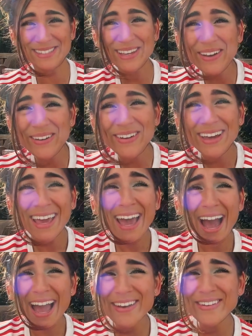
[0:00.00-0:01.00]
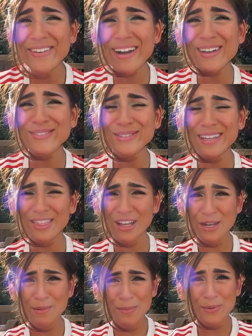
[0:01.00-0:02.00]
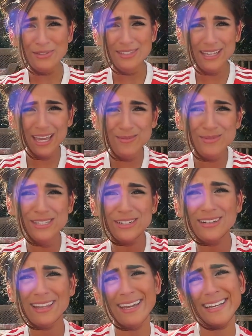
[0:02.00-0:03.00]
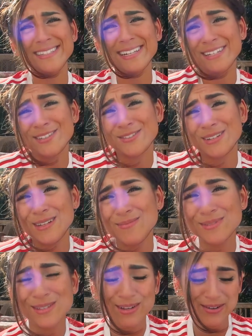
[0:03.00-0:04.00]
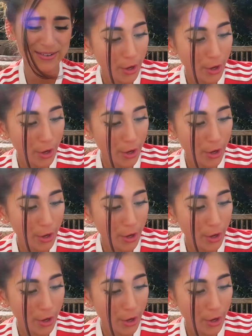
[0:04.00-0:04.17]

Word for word: So, I don't know, I haven't really thought about posting games here. Like I said, I stream, so.